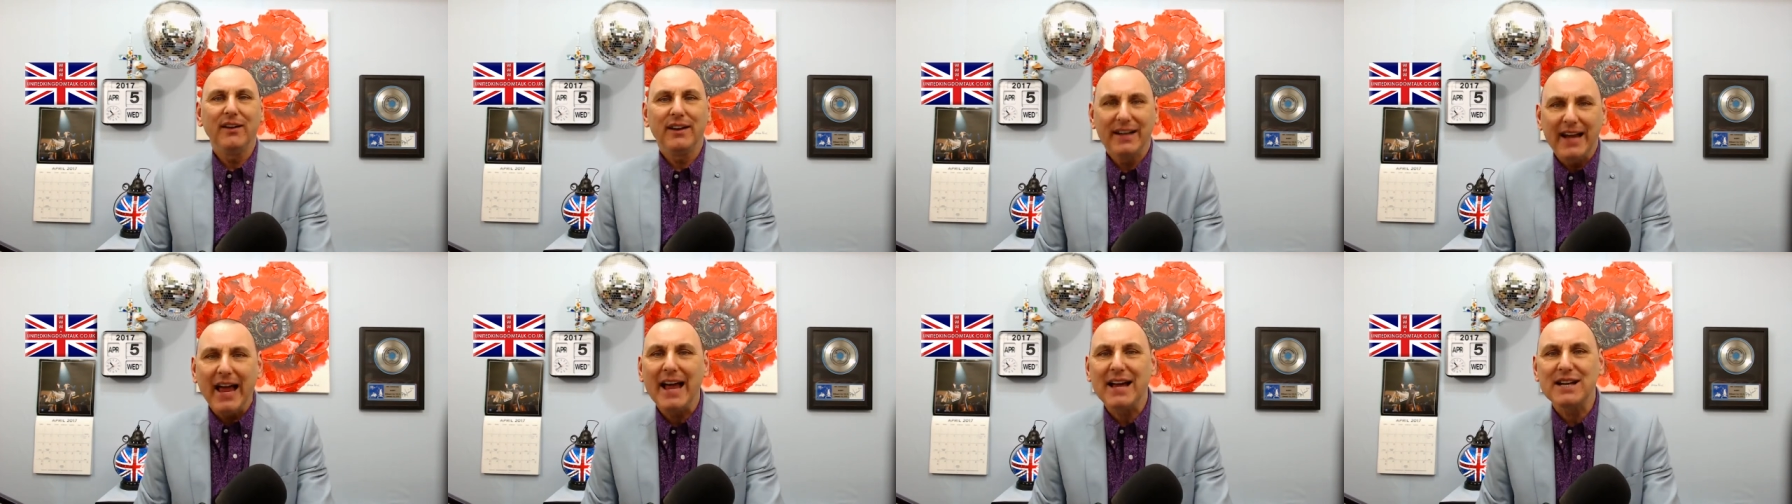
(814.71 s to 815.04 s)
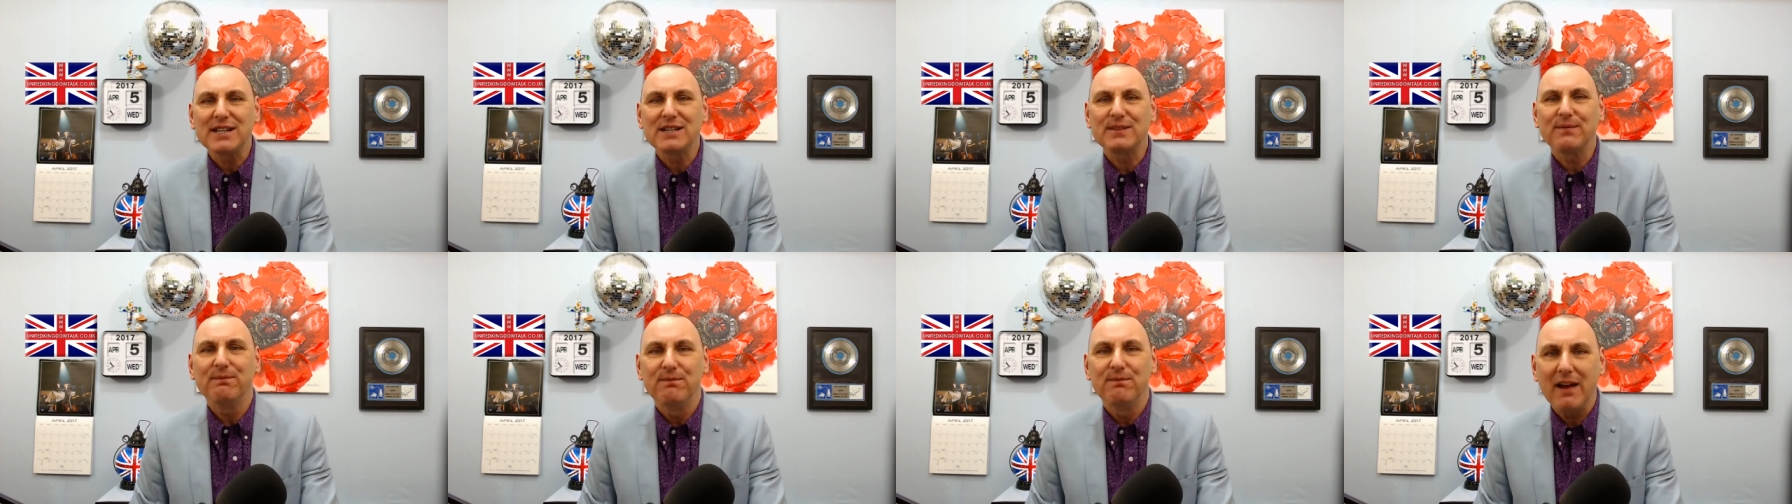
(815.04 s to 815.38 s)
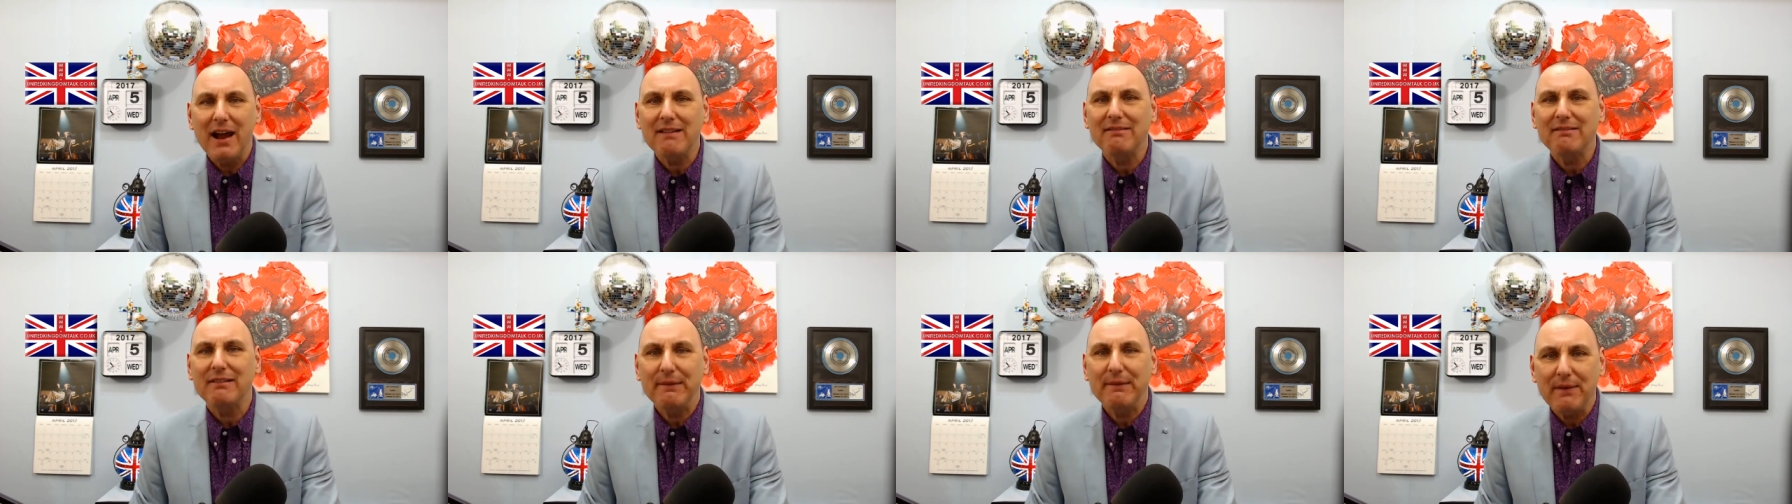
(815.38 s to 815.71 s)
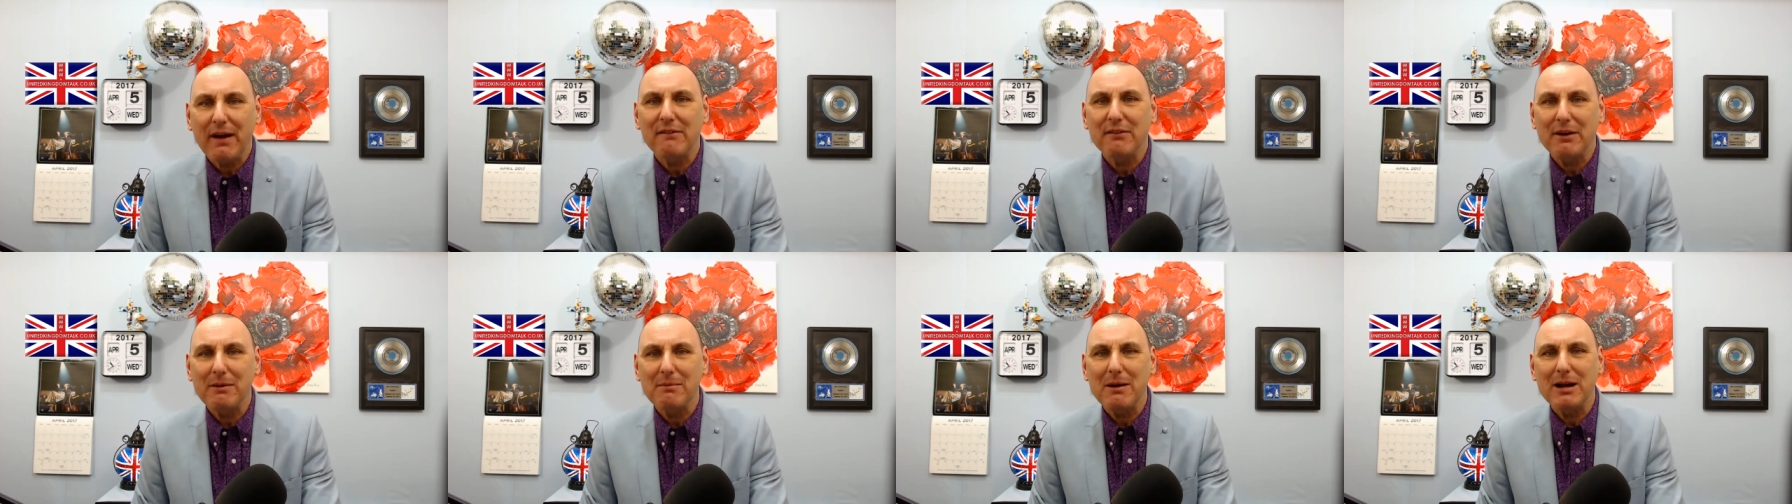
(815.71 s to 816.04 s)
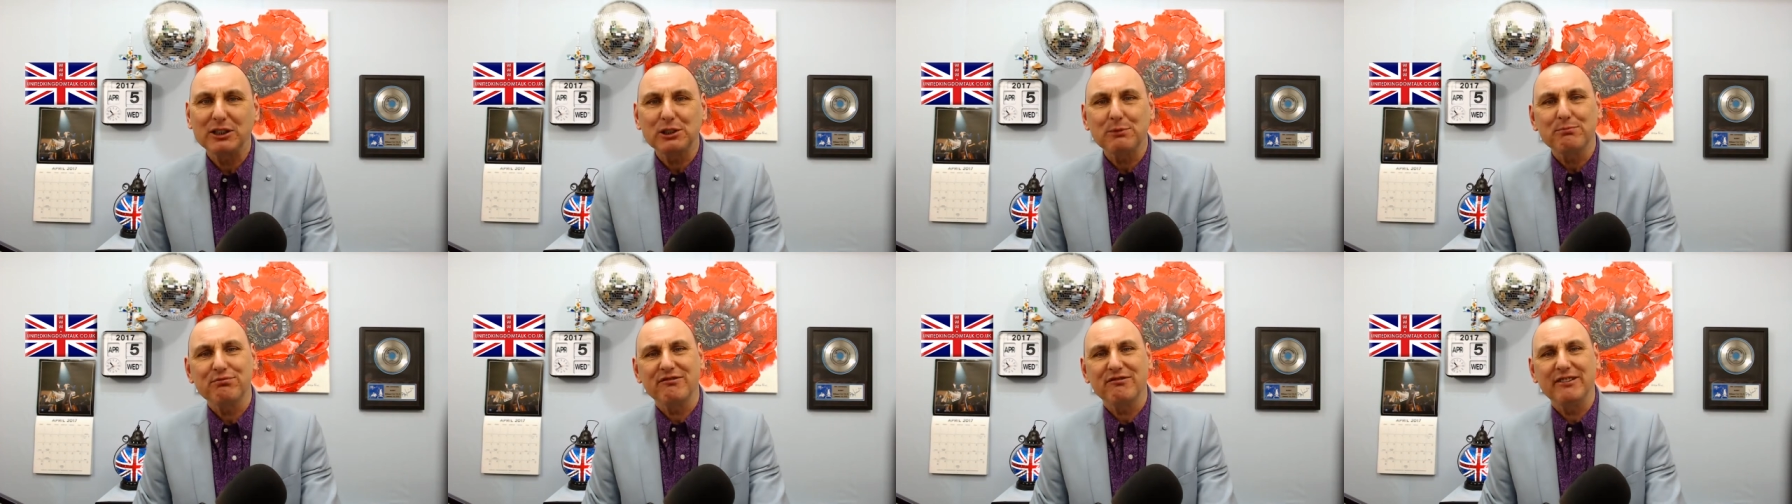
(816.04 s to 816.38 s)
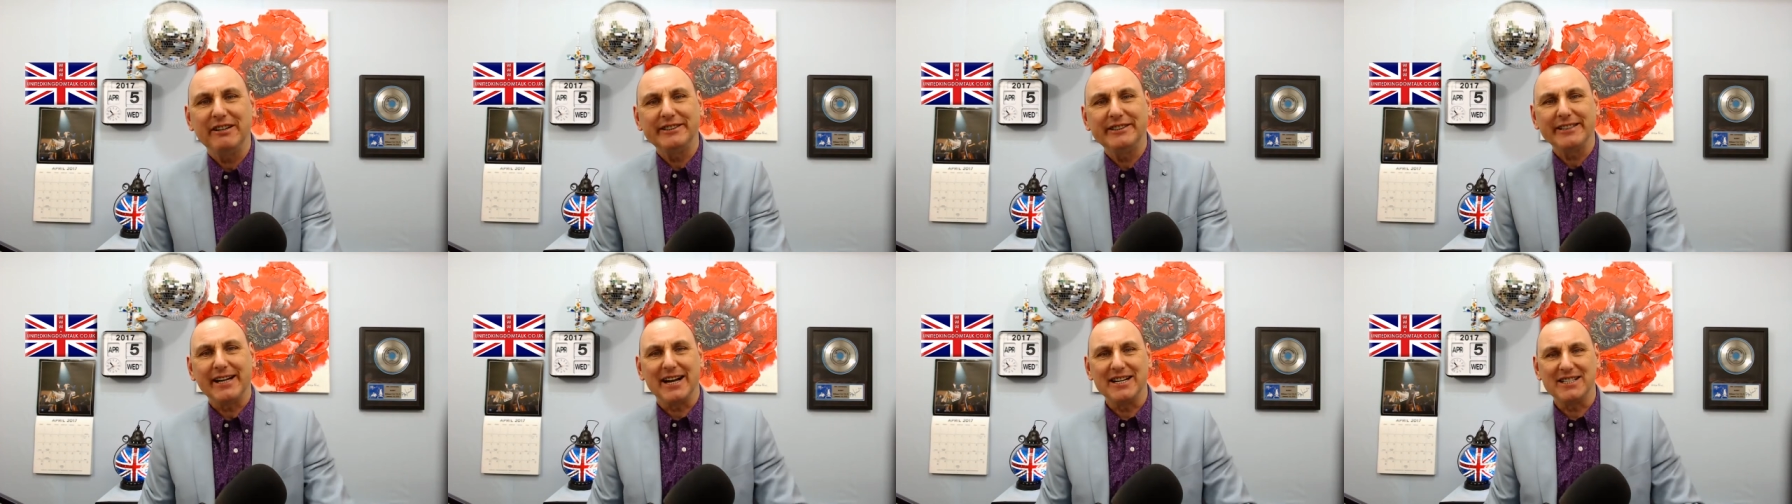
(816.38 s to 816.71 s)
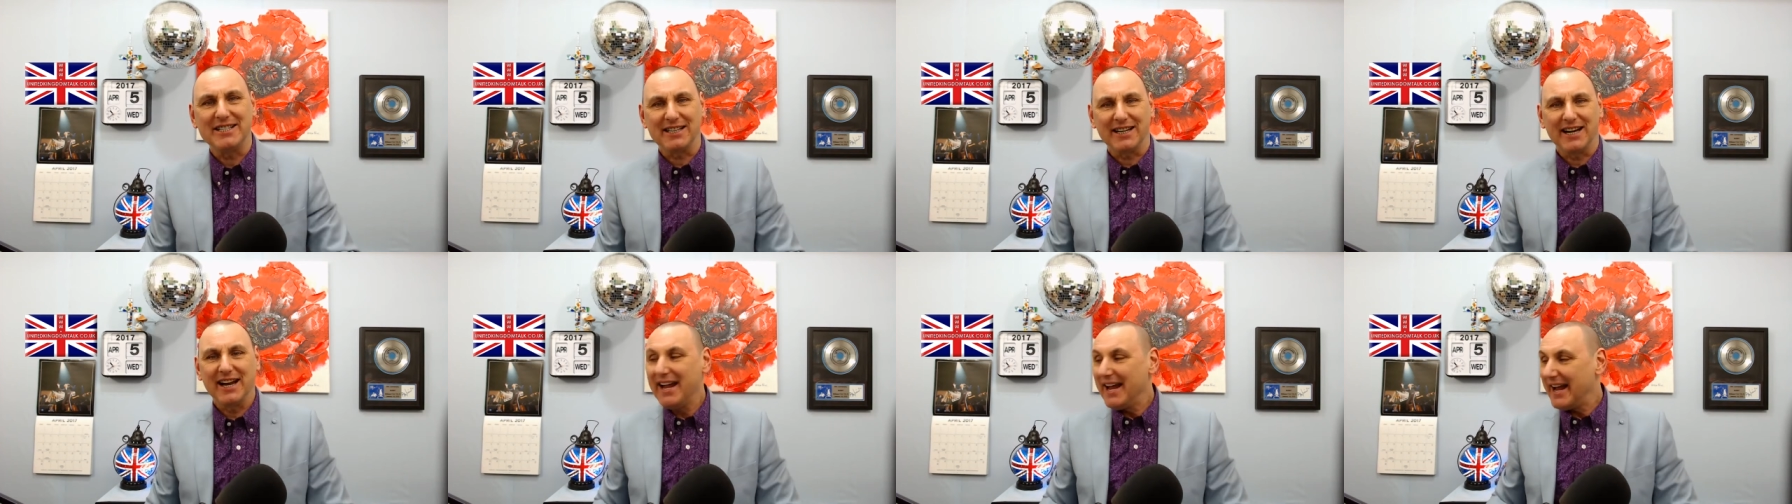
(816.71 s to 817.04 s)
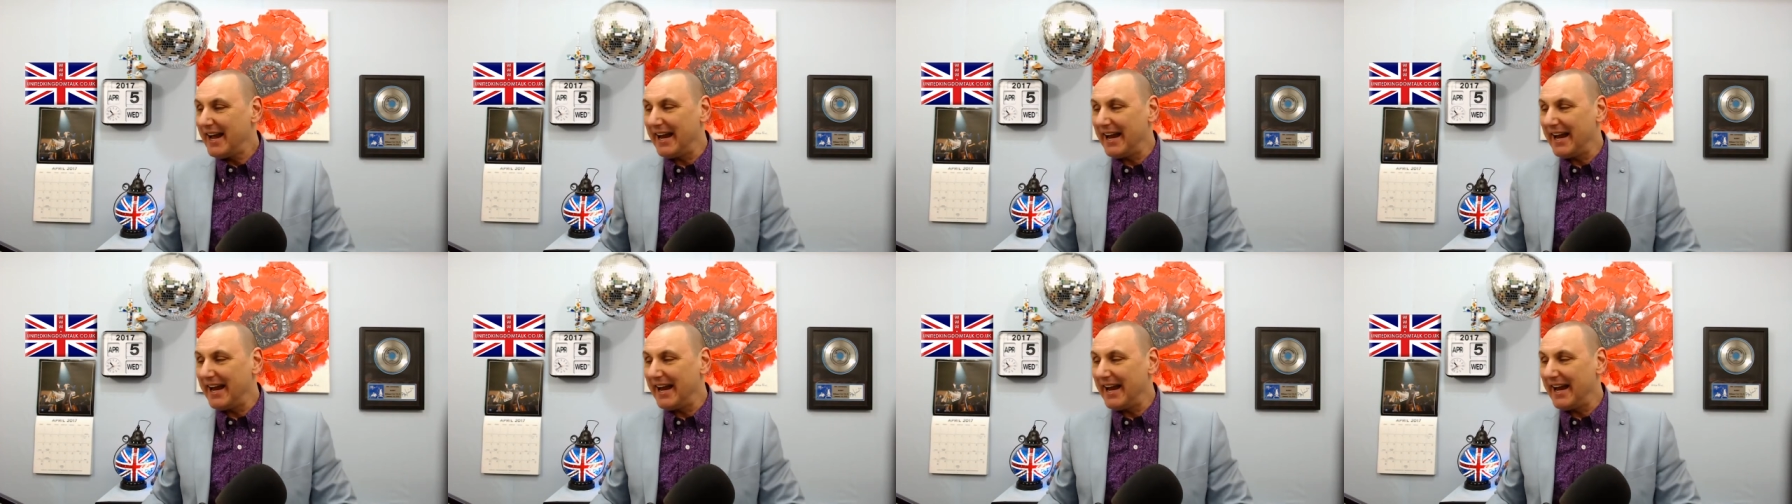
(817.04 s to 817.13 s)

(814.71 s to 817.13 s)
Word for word: Yes, very, very much appreciated.